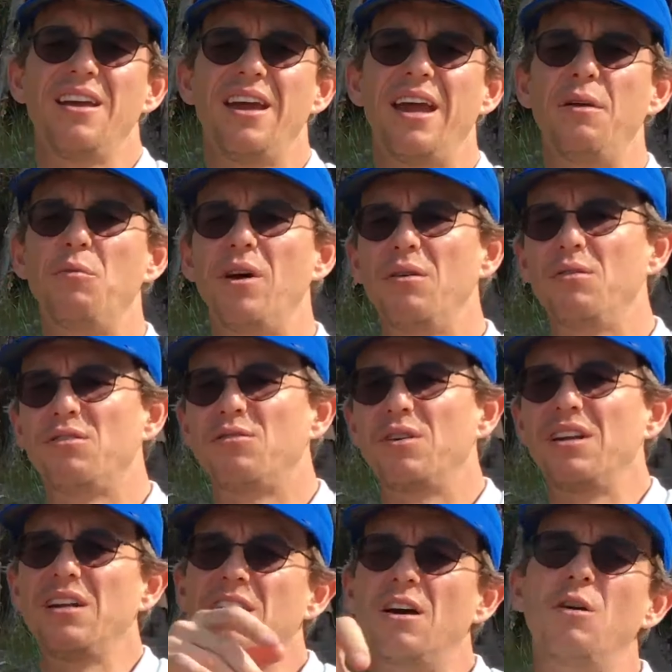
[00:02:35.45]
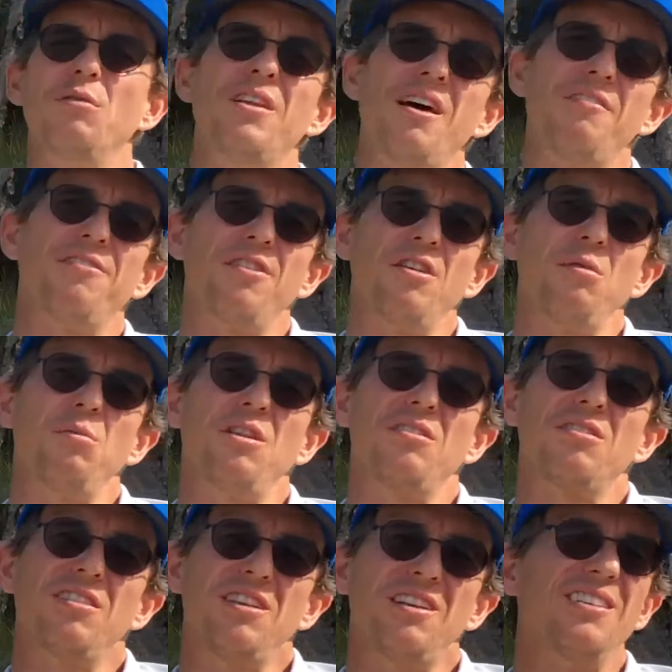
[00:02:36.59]
And when it was really cold, that foam that's
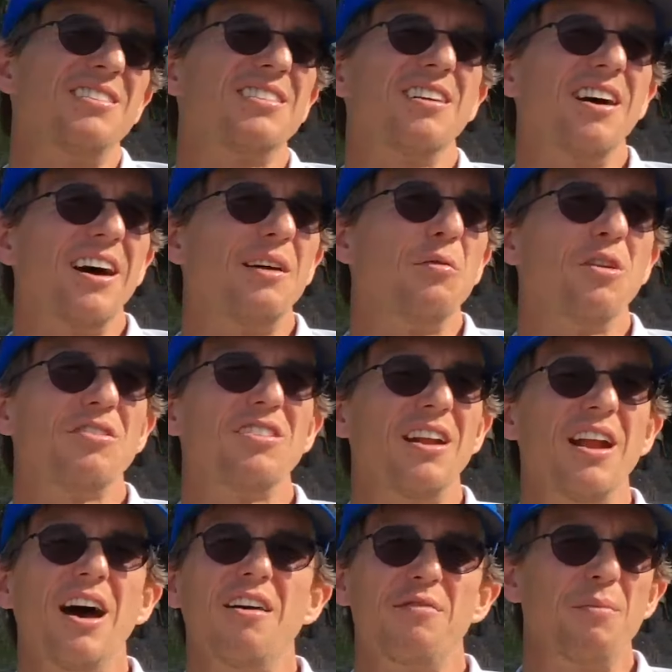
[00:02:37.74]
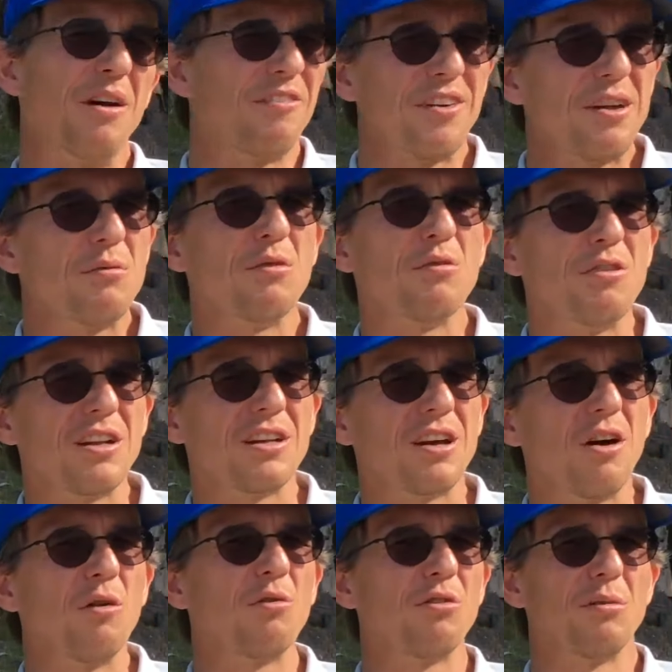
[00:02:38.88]
on the inside wasn't enough. My feet were really
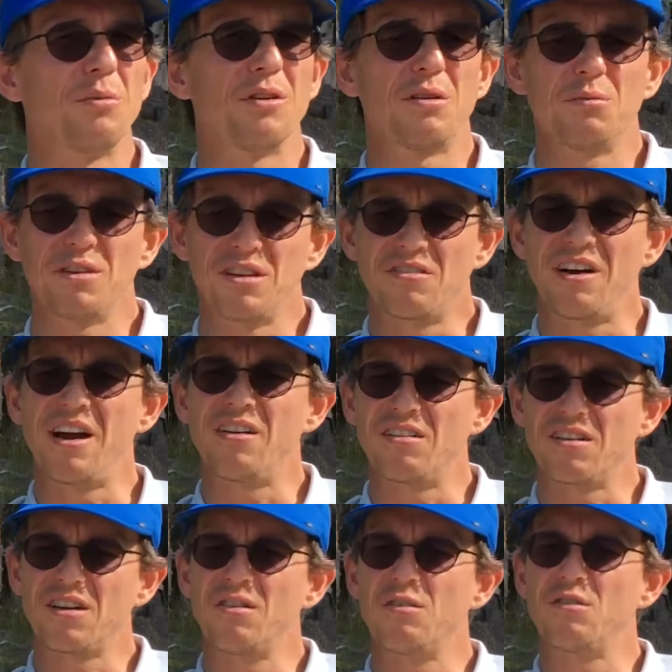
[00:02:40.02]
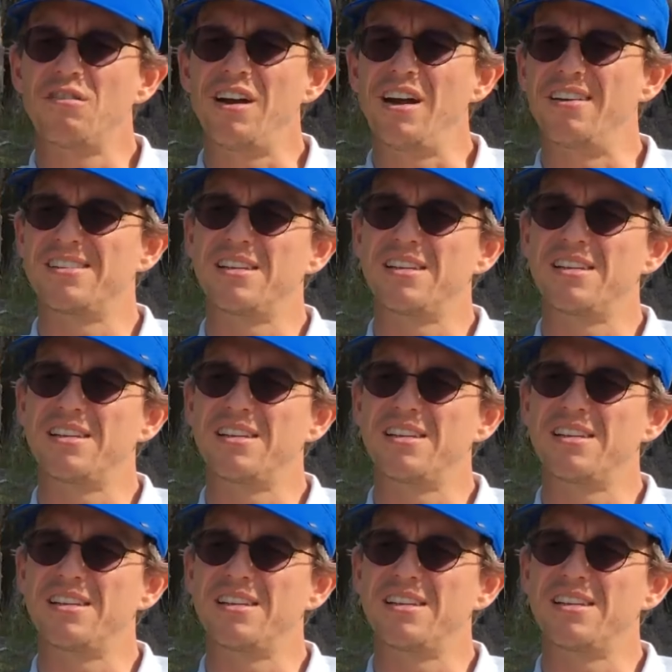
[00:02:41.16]
cold on the bottom of the ground, on the cold ground.